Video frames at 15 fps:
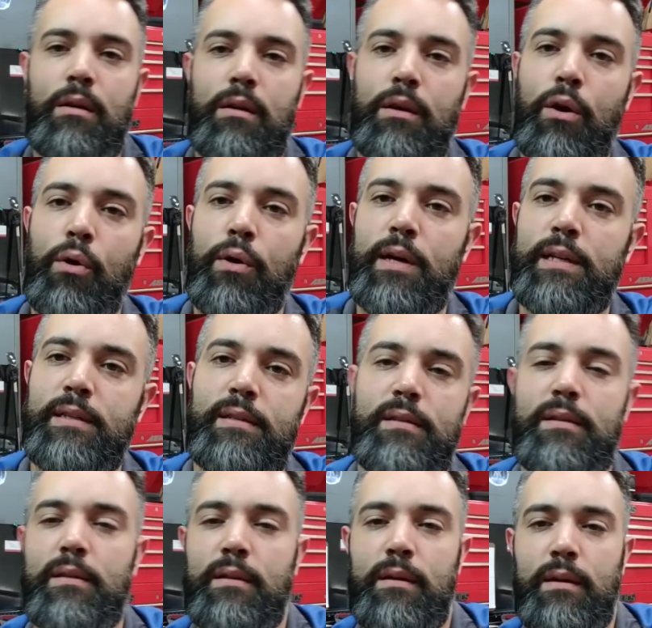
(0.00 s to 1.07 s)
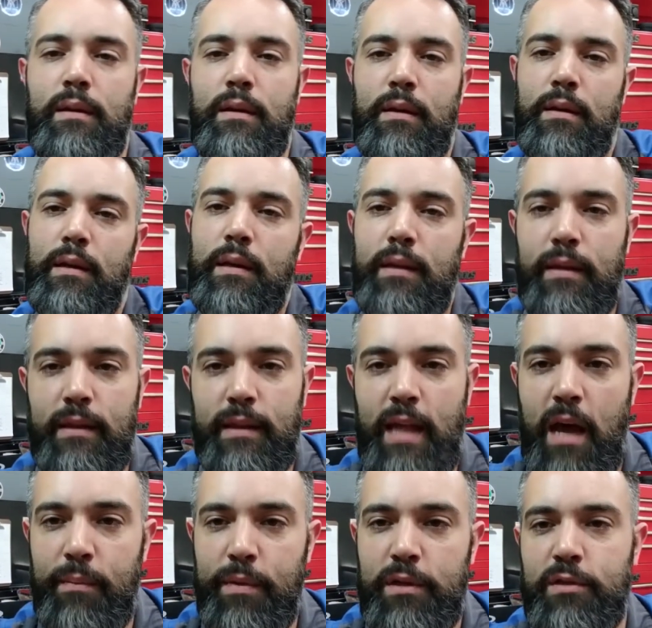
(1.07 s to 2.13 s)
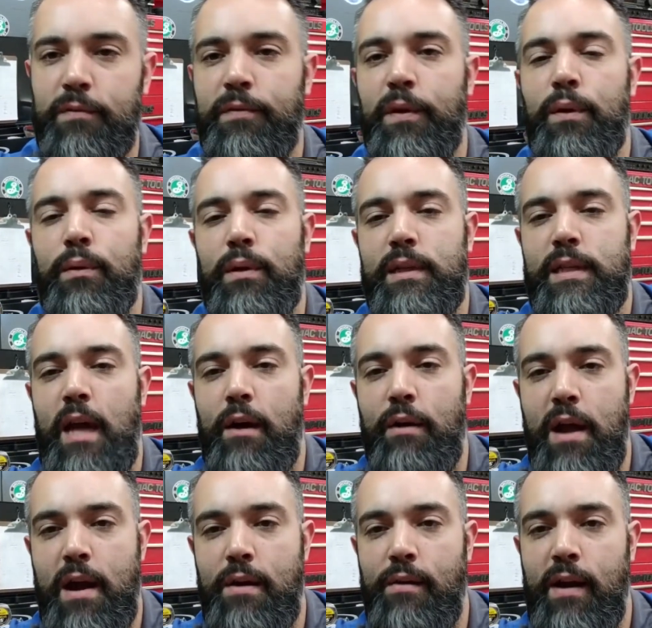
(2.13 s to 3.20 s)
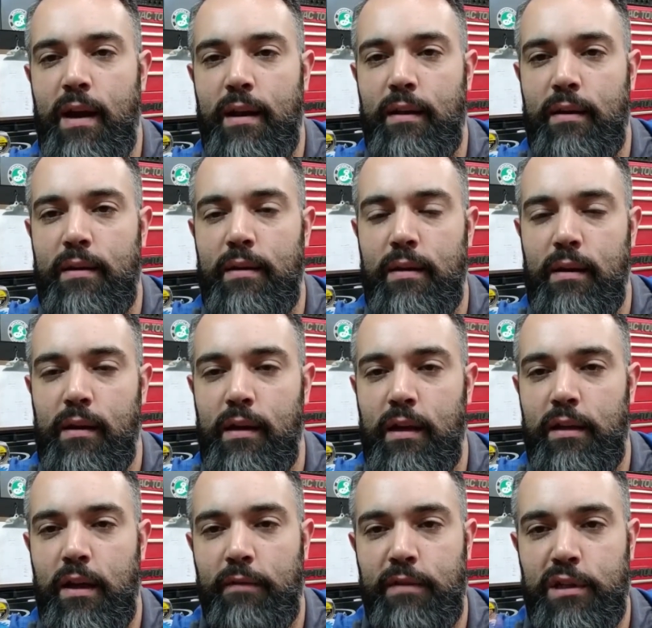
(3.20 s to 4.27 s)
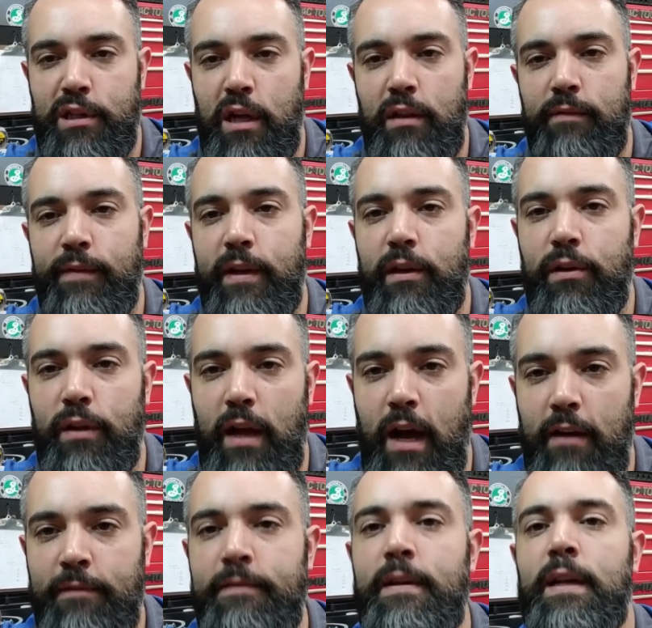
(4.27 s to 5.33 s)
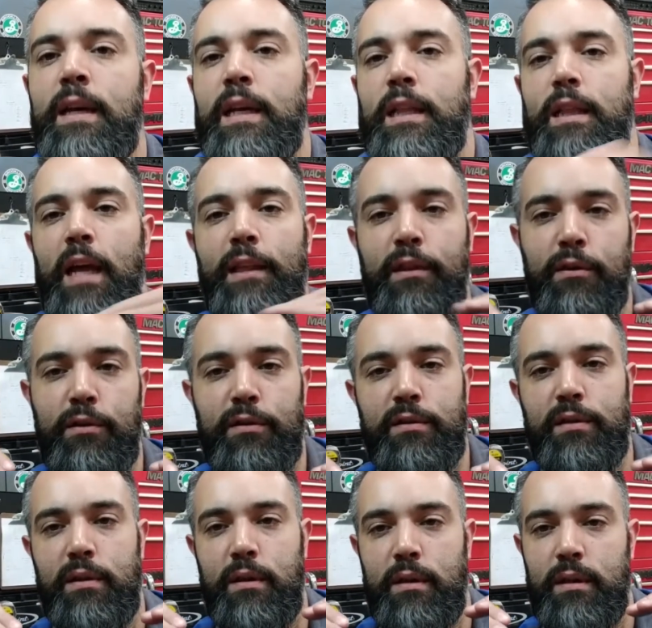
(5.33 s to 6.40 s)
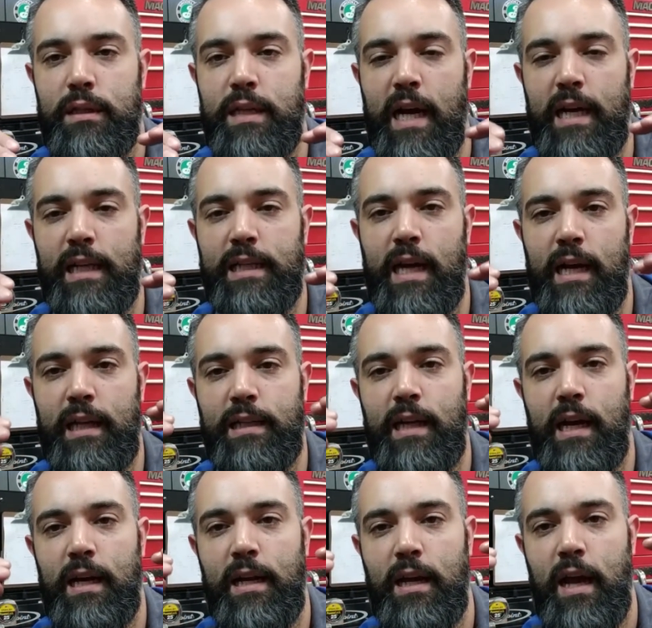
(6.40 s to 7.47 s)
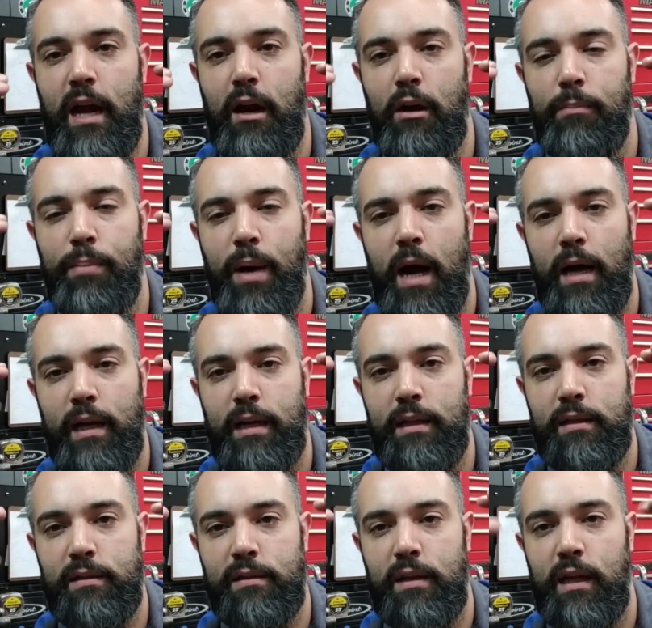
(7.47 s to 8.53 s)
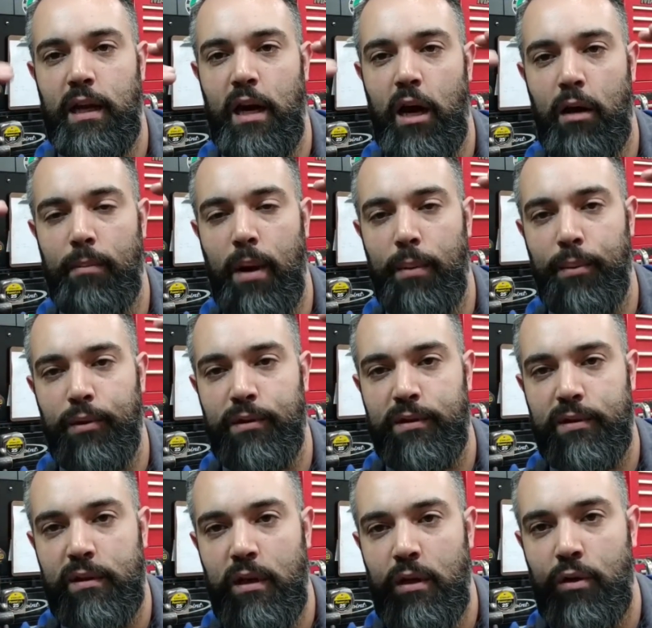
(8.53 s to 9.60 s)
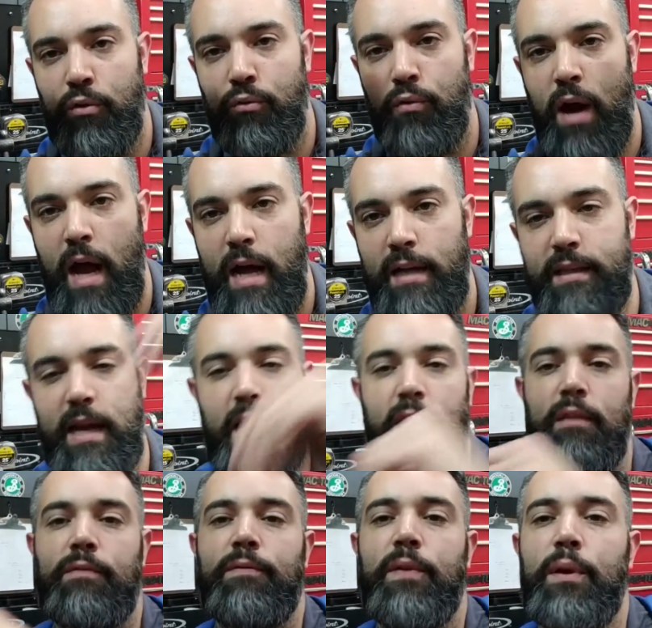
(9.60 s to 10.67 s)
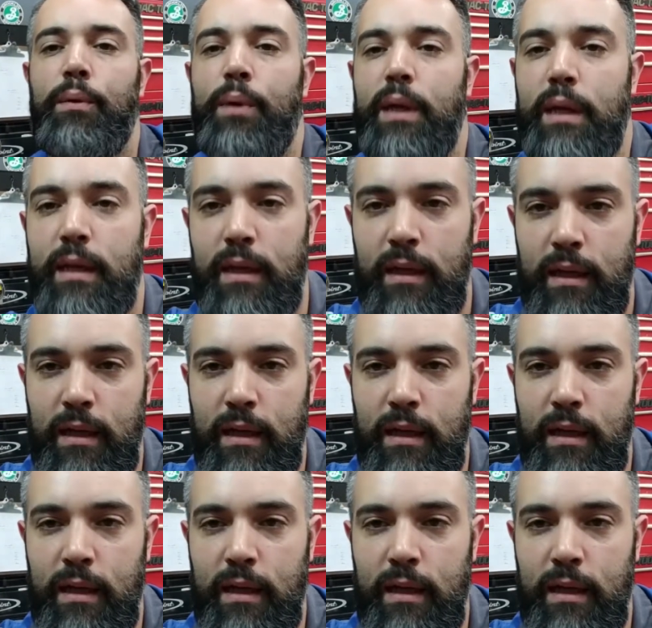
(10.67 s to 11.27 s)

noise, that means your fluid is now aerated, and you have to shut the vehicle off, let those tiny air pockets and air bubbles rise out of the fluid,